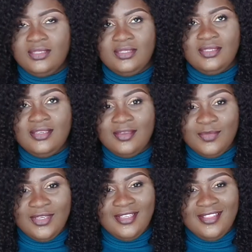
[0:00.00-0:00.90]
Sissy
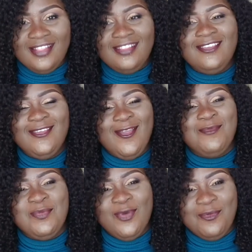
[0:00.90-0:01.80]
Amy, then
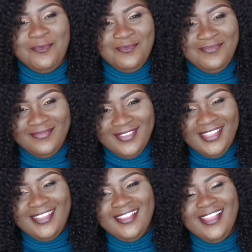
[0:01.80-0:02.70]
Yummy Mom.
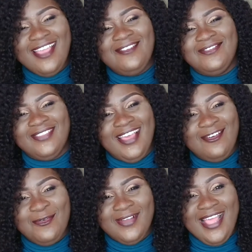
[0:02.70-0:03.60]
Like,
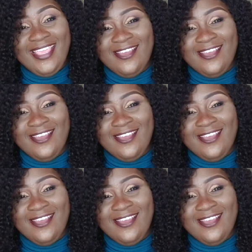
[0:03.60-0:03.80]
that